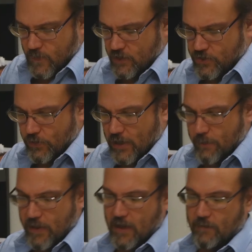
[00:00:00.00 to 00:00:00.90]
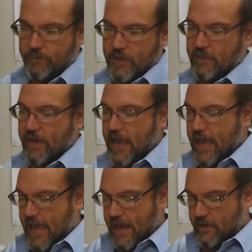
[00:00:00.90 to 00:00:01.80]
a student came in and they
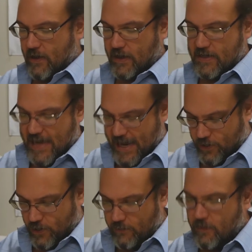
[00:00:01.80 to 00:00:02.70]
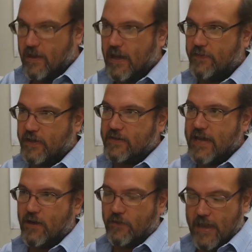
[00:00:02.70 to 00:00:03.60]
had a container, and in the
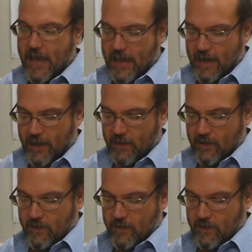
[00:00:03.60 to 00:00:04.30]
container they had a